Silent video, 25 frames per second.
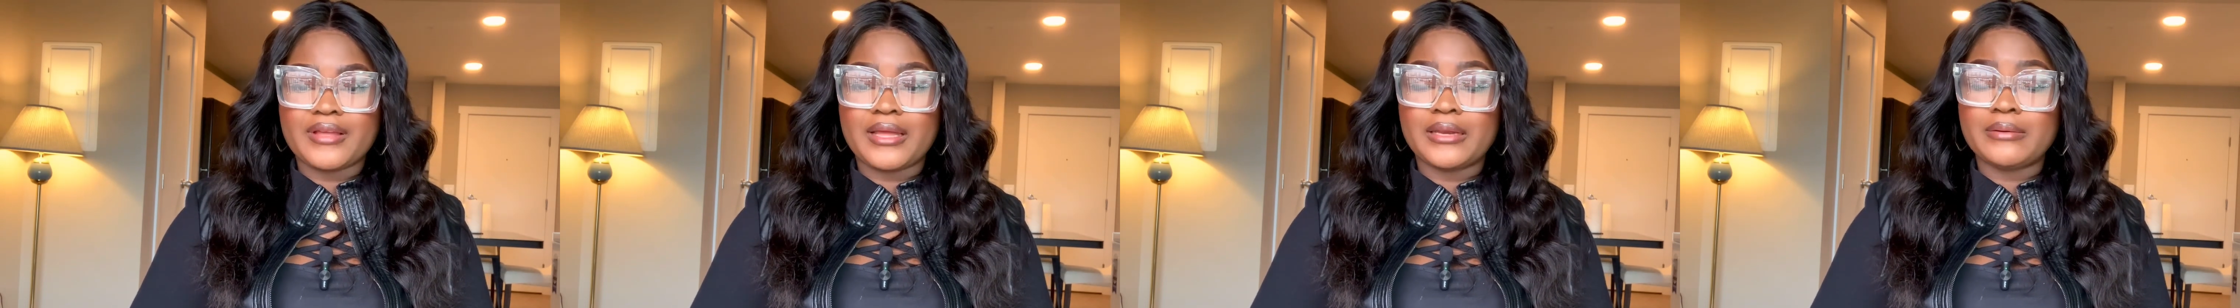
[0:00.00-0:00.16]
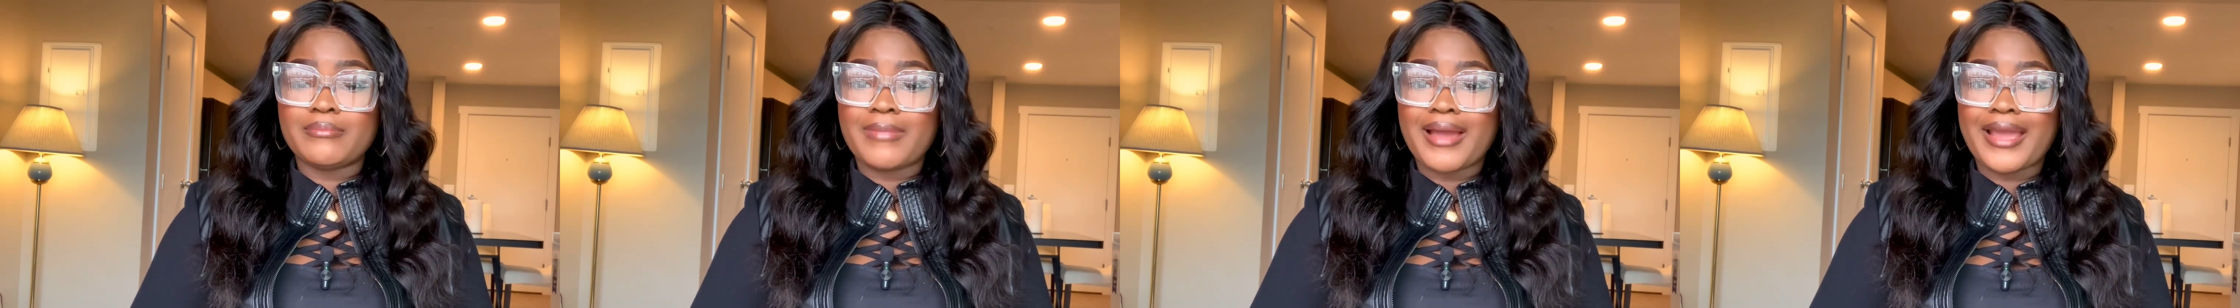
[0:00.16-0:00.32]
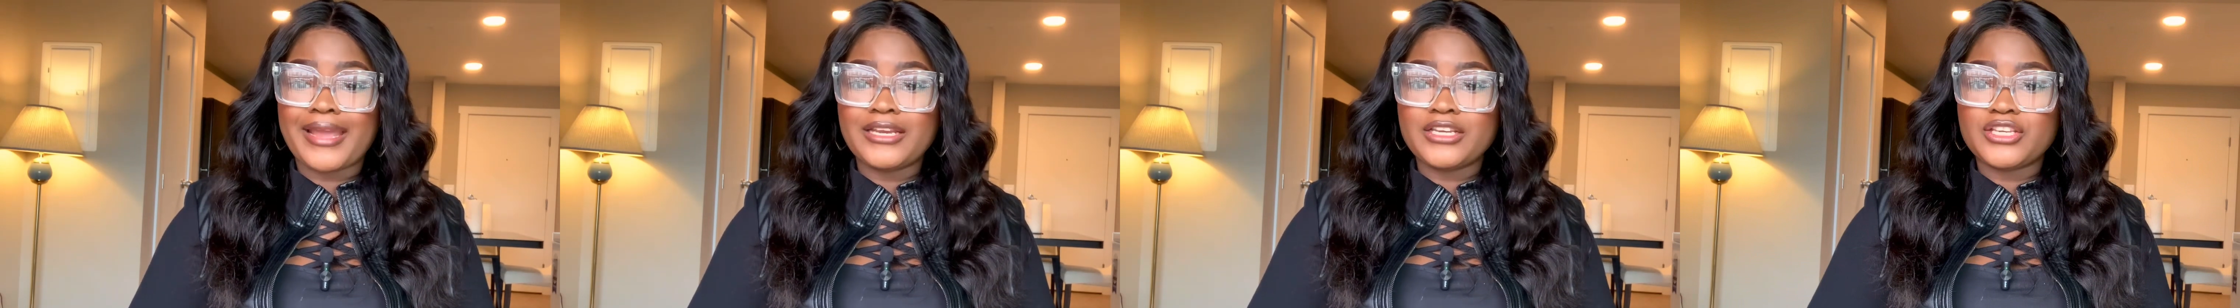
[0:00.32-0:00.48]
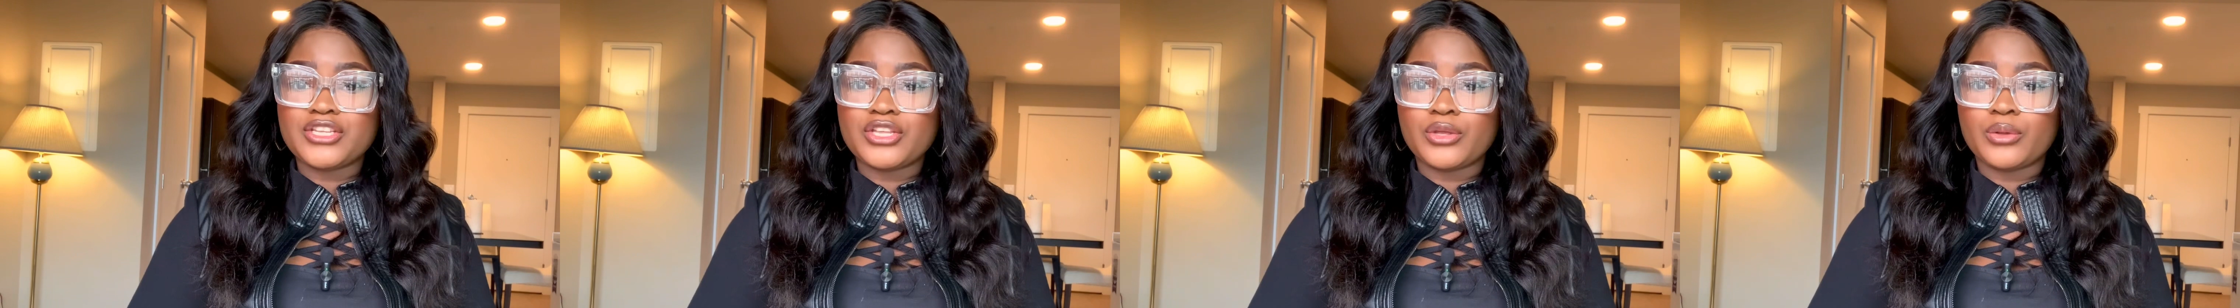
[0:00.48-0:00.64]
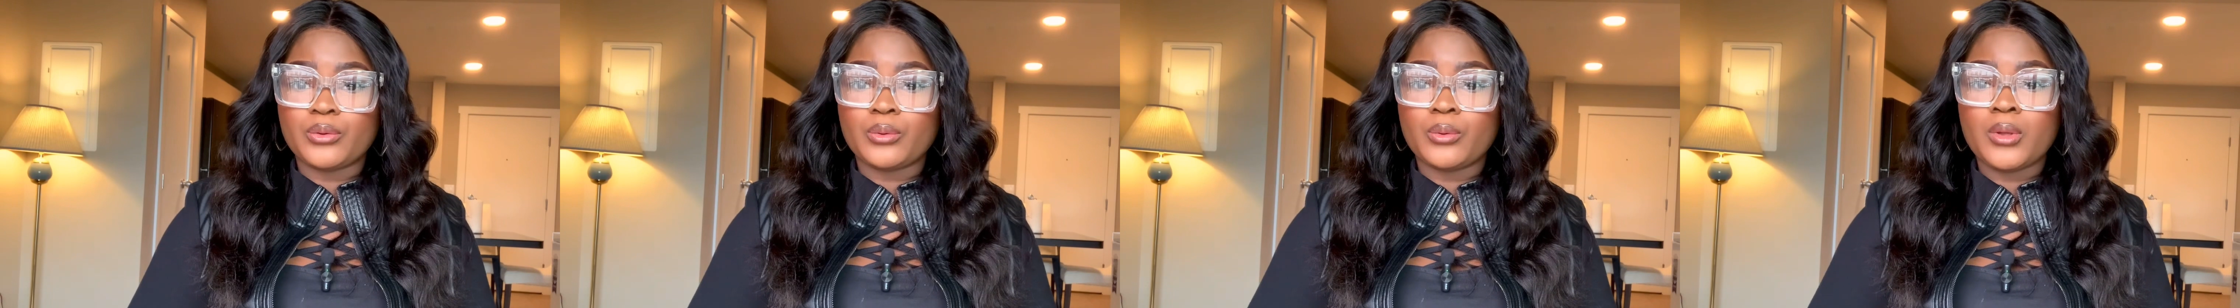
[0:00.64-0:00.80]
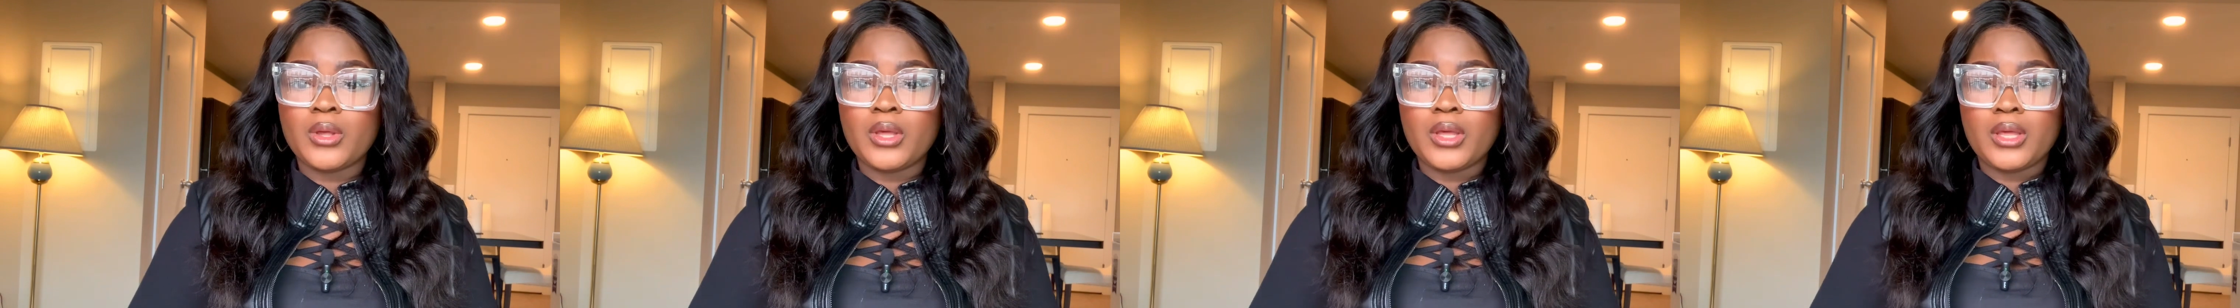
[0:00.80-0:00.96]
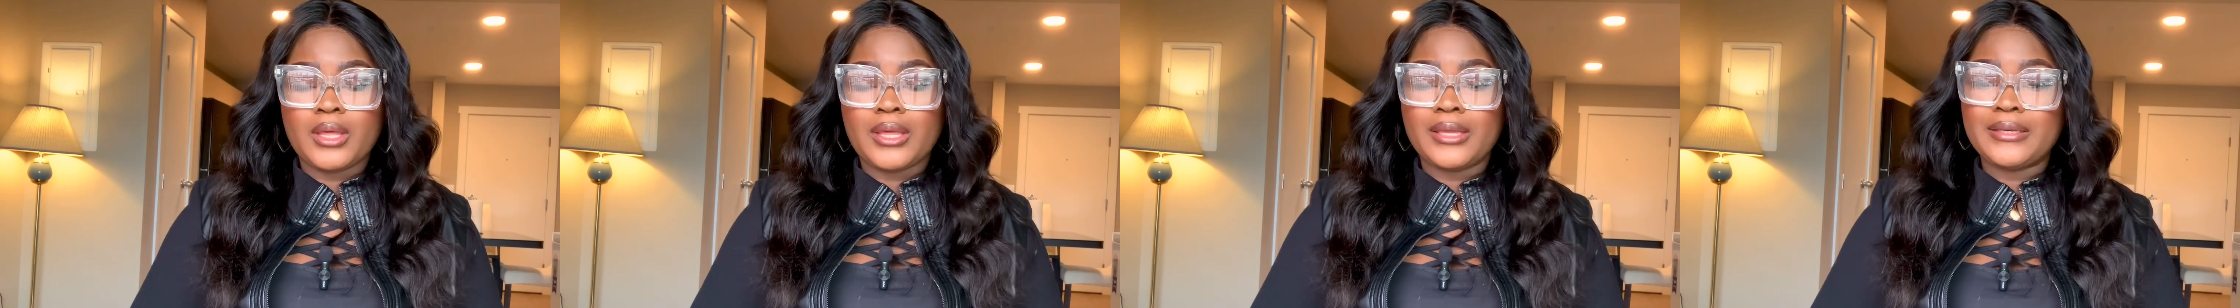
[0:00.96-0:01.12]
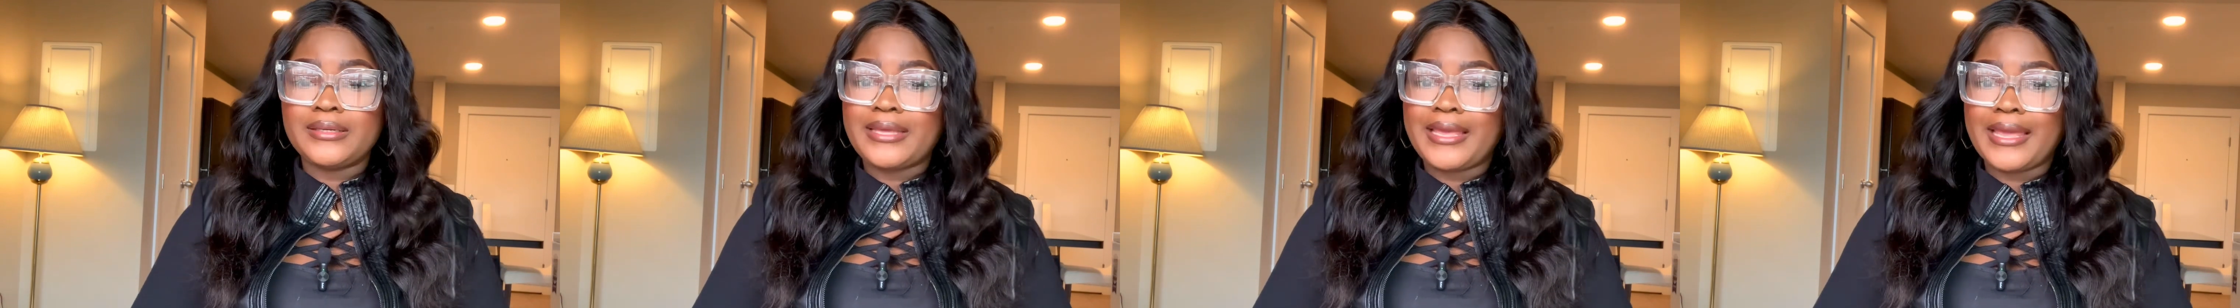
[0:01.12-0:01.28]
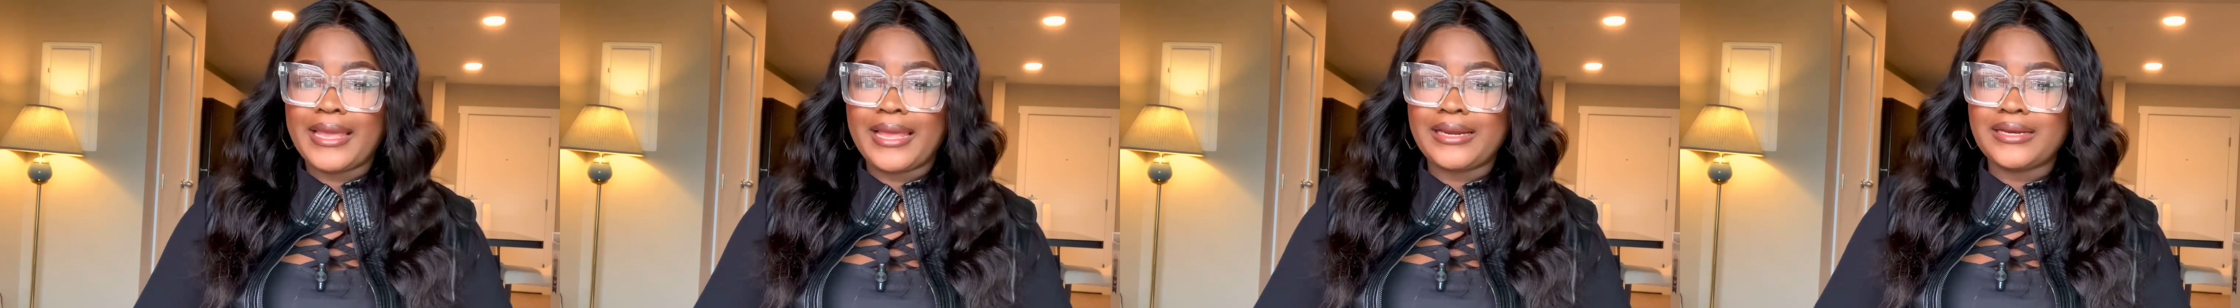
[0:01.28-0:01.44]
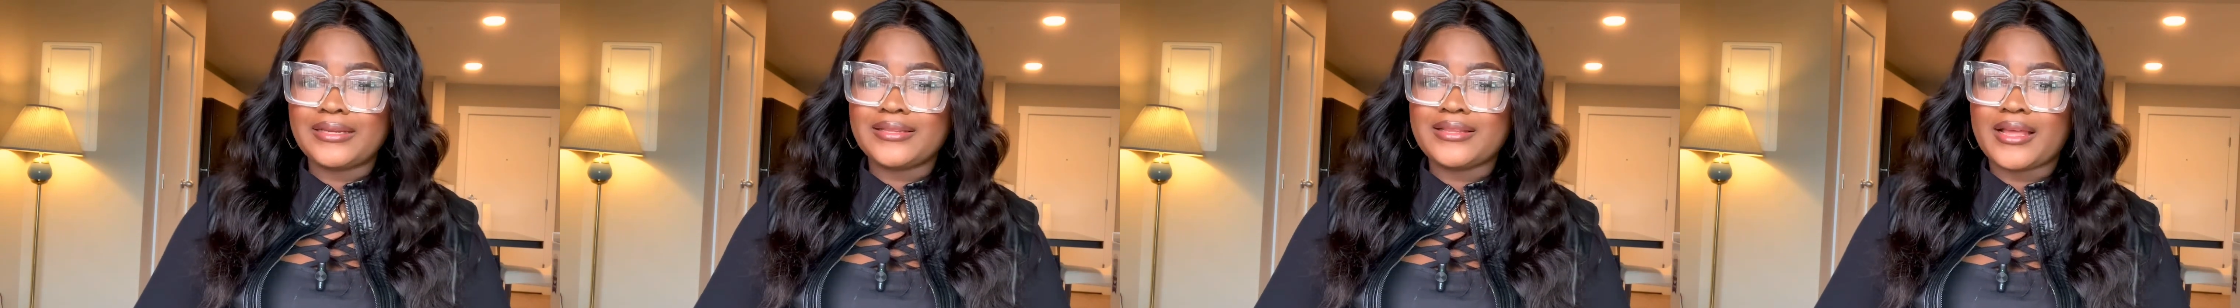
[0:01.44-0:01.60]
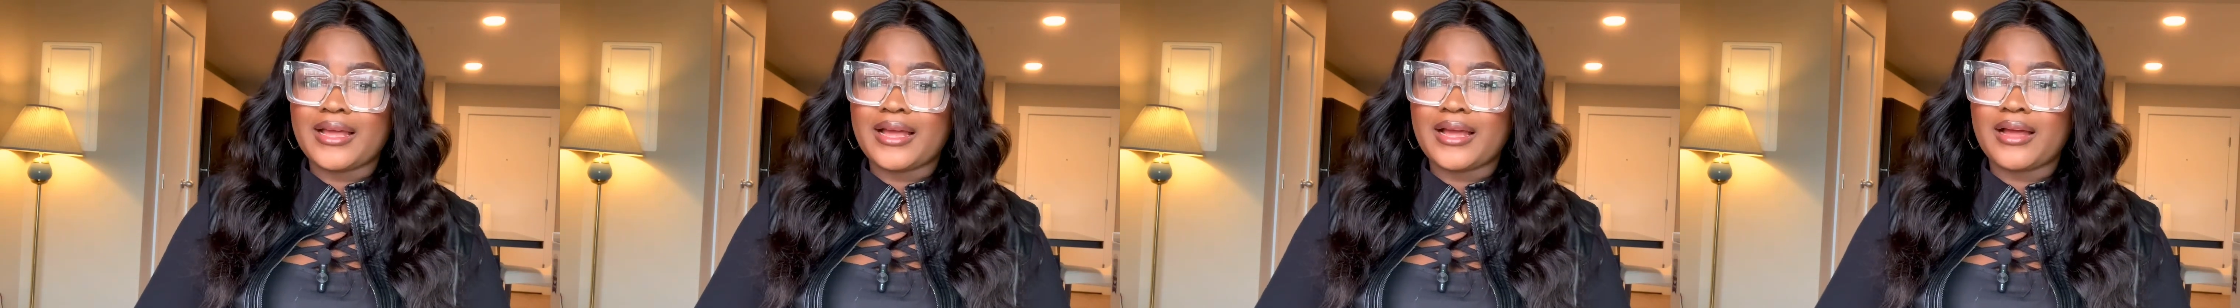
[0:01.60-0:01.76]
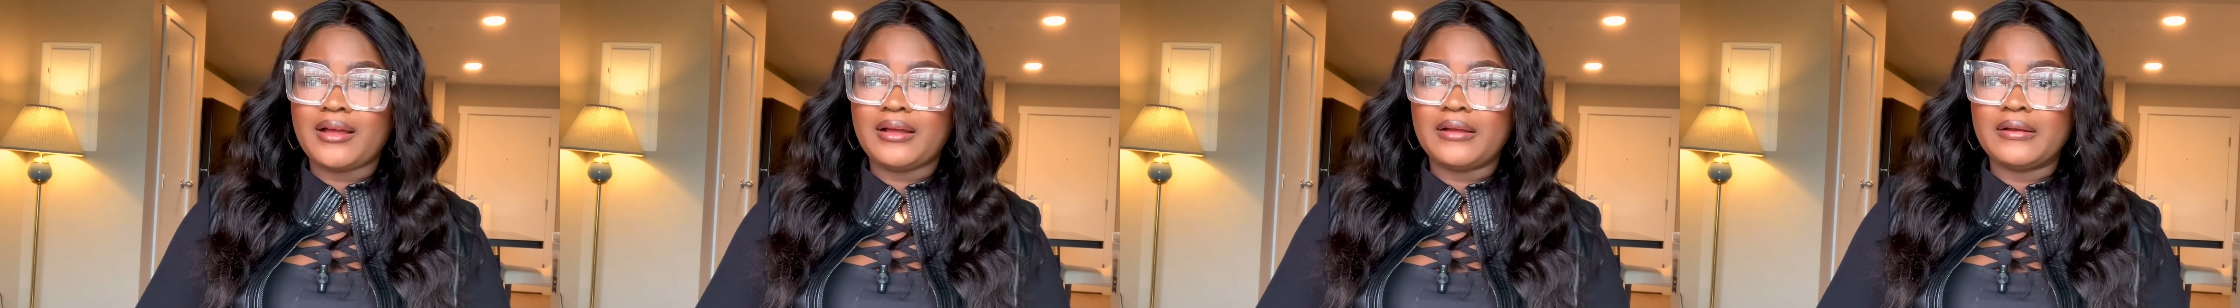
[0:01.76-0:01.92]
And mind you, in
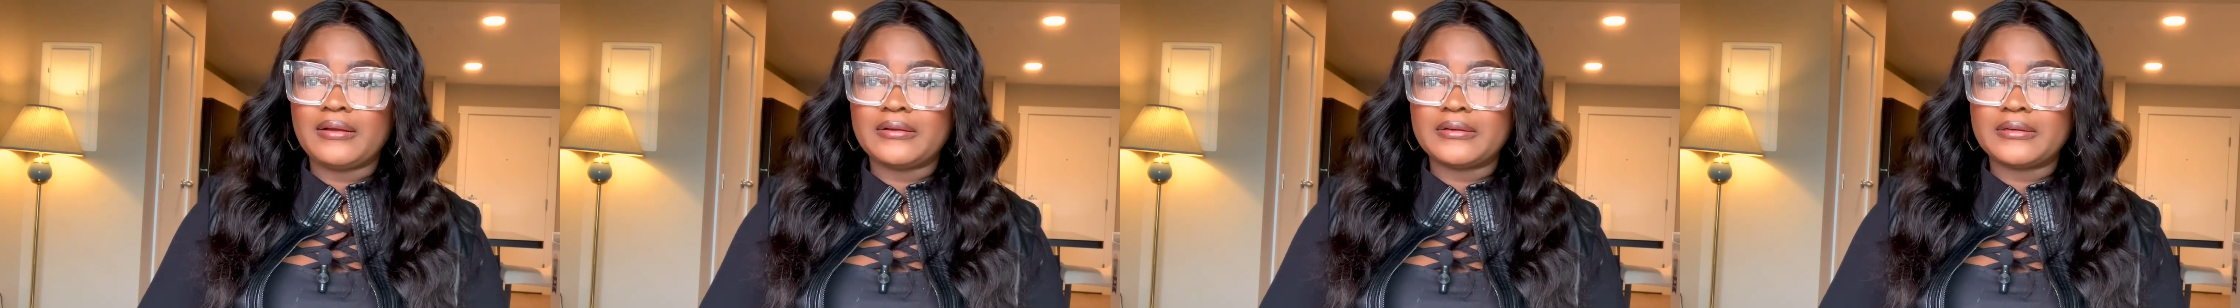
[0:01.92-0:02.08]
Canada,